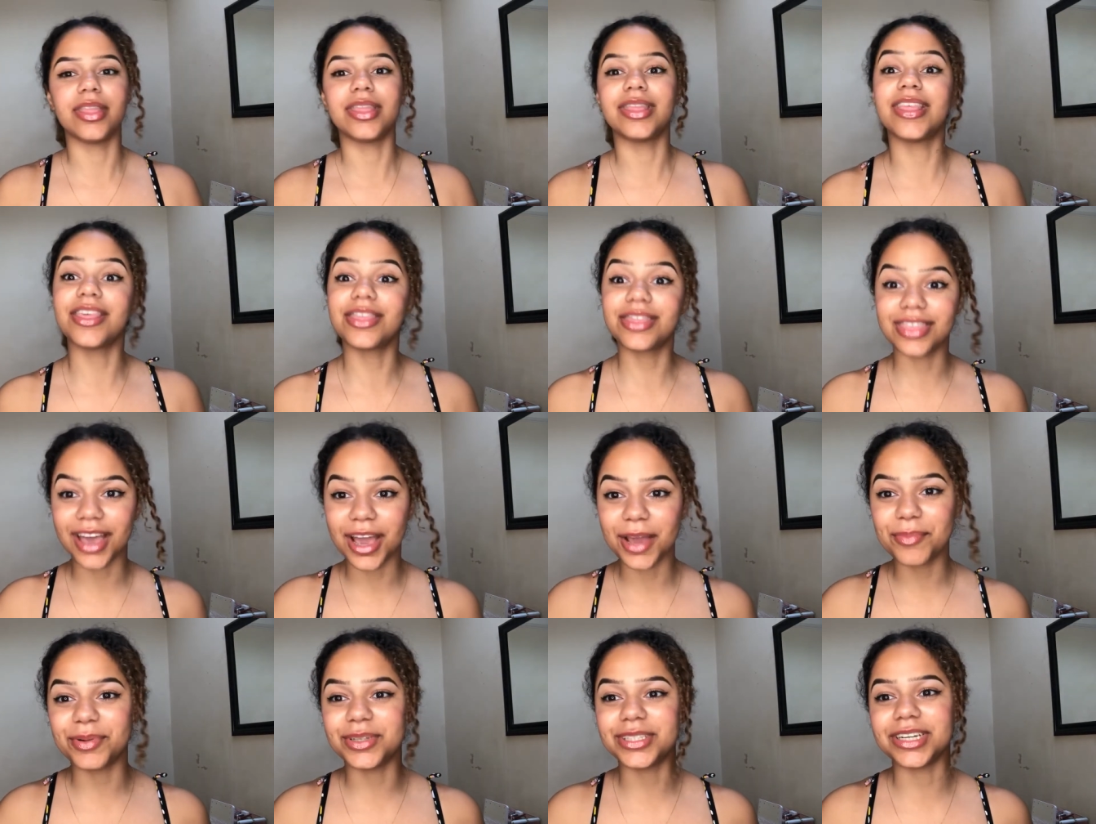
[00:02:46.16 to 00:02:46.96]
The
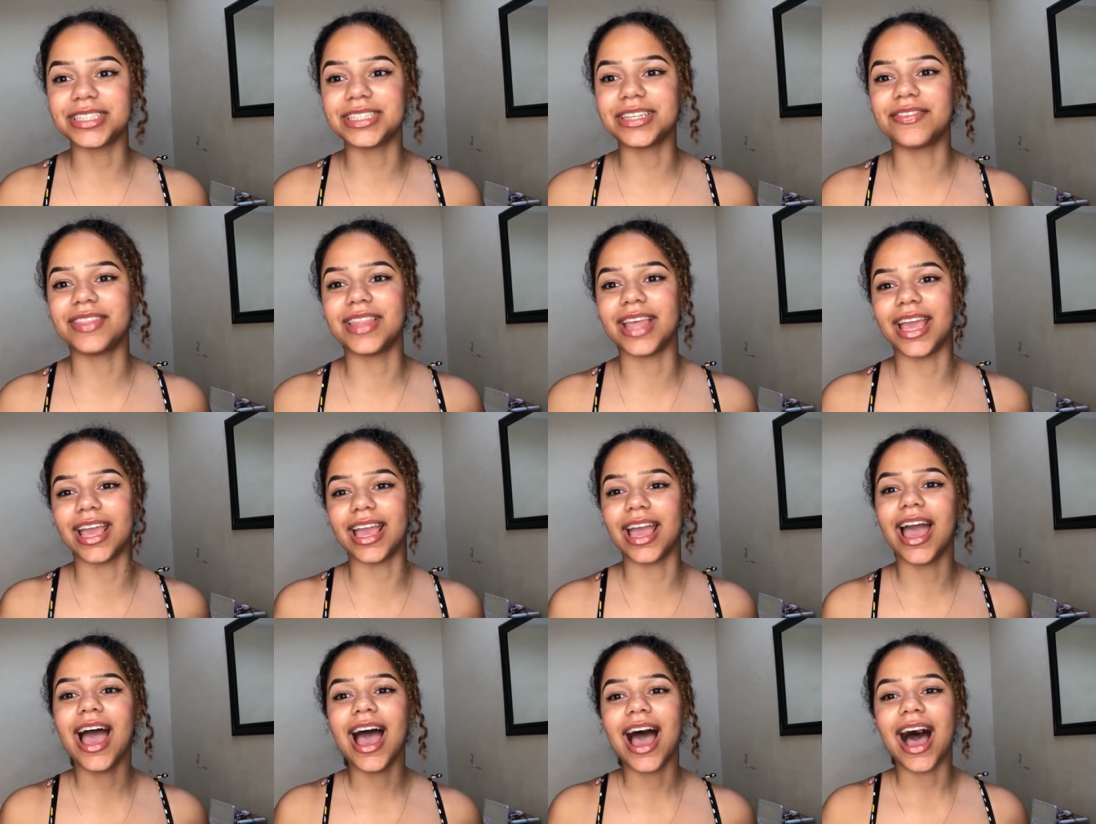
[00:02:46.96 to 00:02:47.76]
third productive
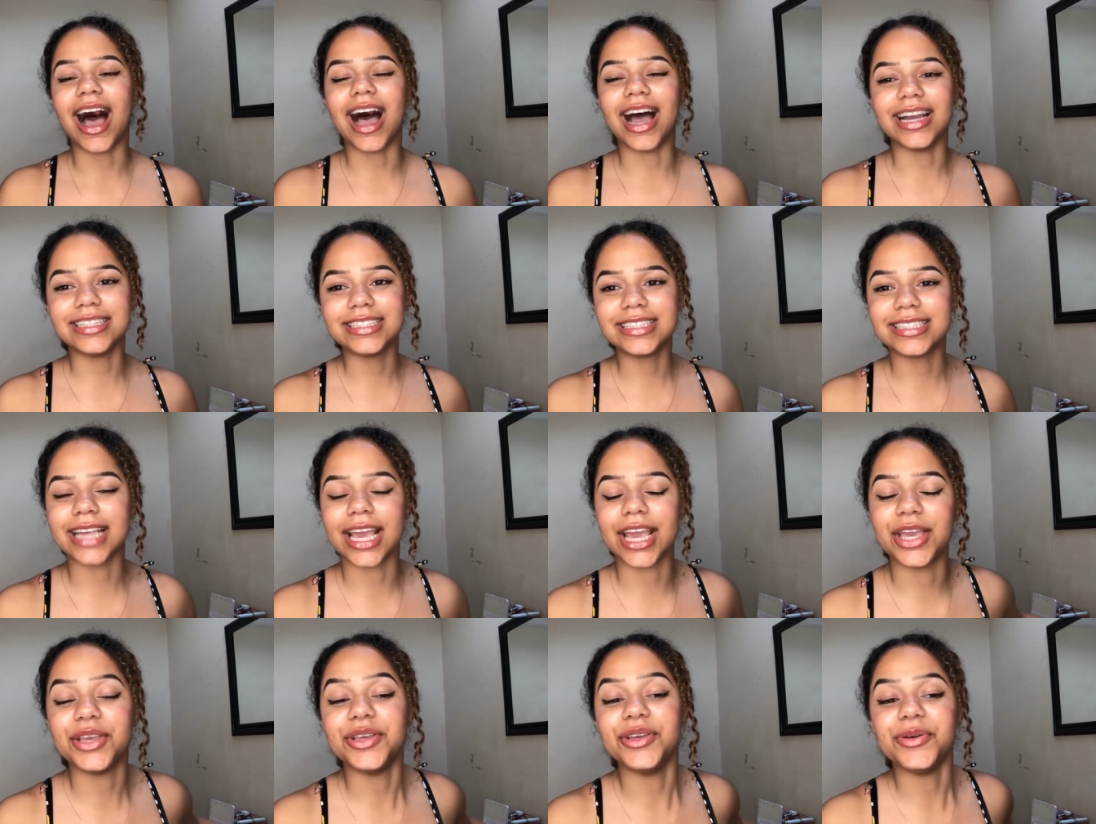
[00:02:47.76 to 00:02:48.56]
thing I
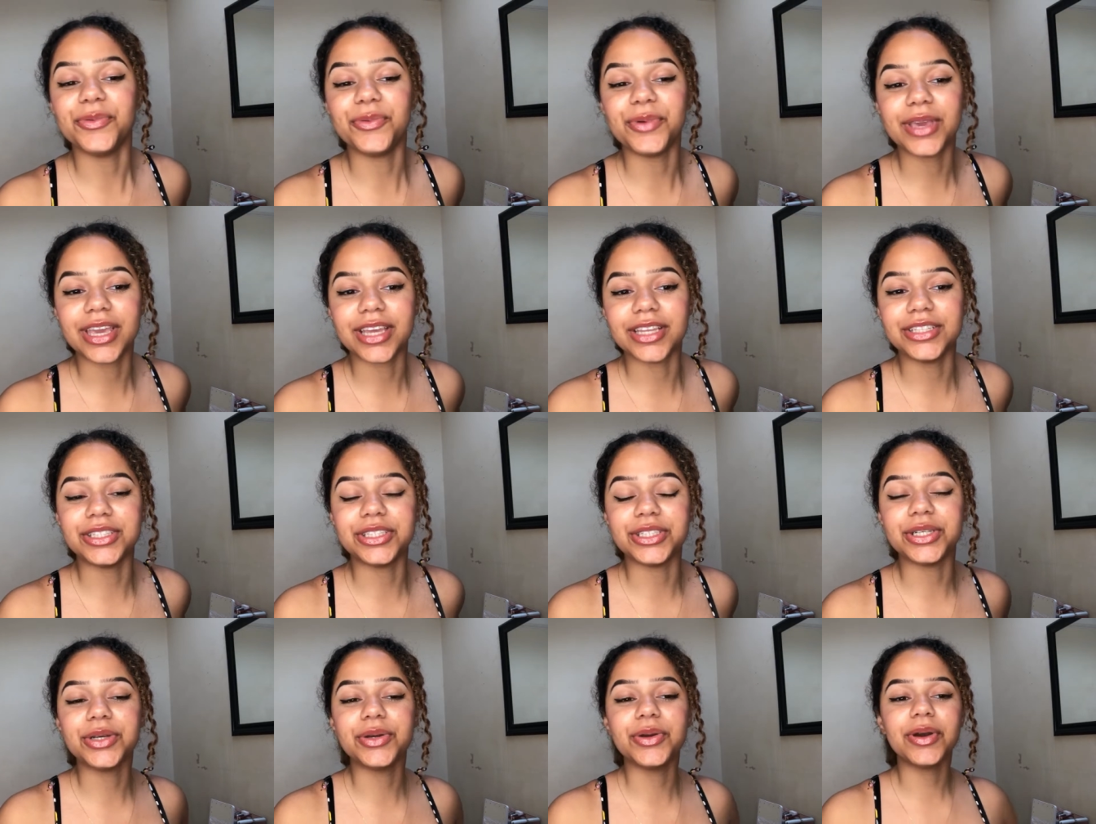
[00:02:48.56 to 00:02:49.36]
say we can
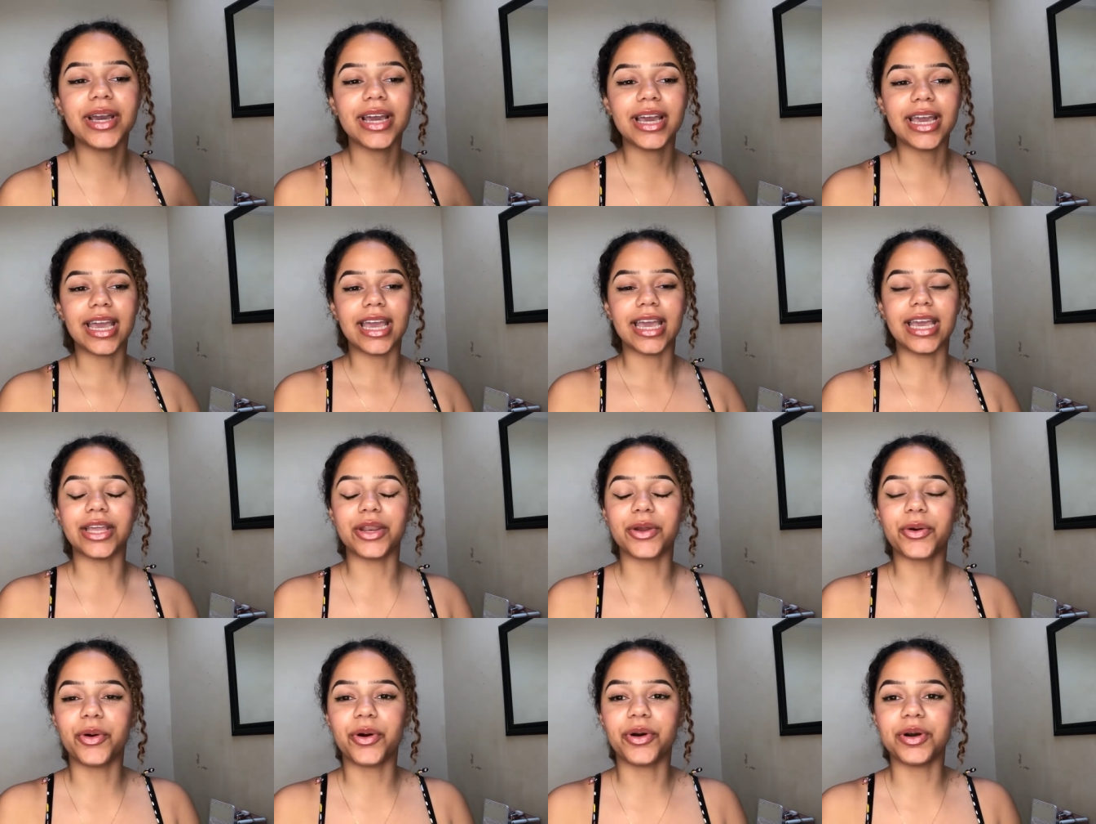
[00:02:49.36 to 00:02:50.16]
do
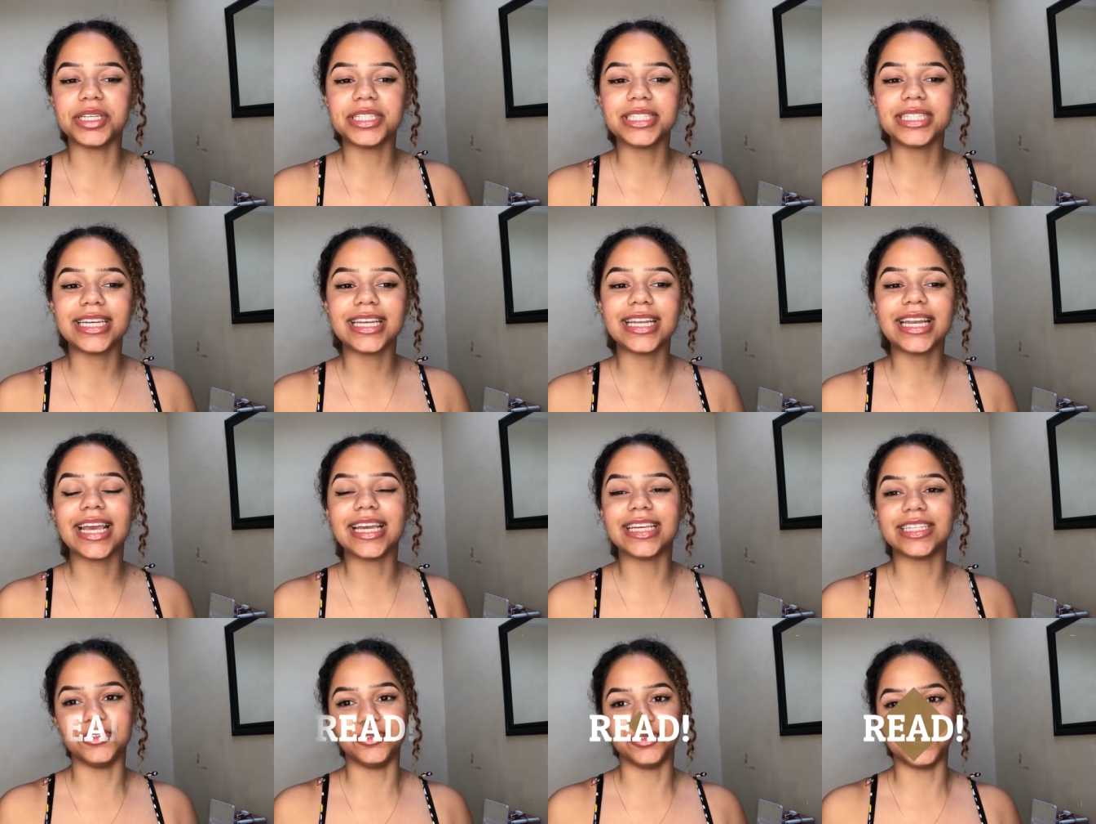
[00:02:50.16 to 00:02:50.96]
in quarantine is